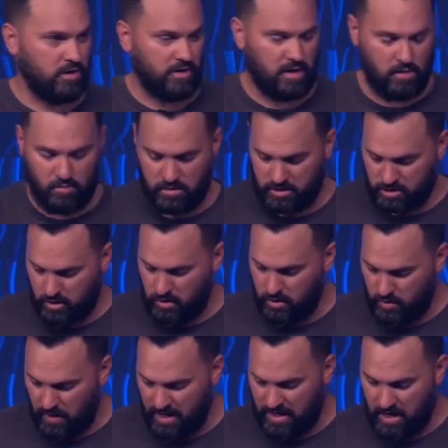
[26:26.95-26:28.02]
that I want to show
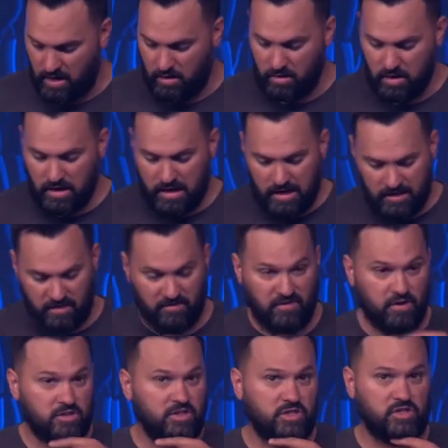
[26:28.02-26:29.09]
you right now. And the
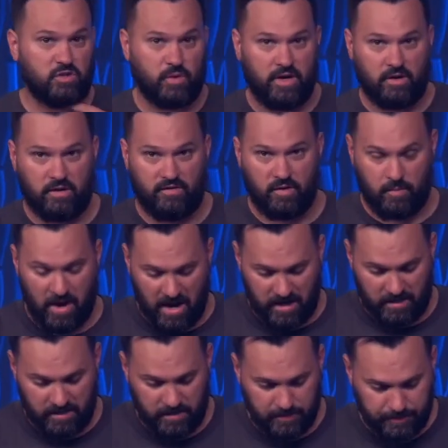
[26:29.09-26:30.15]
first is surrender of your mind.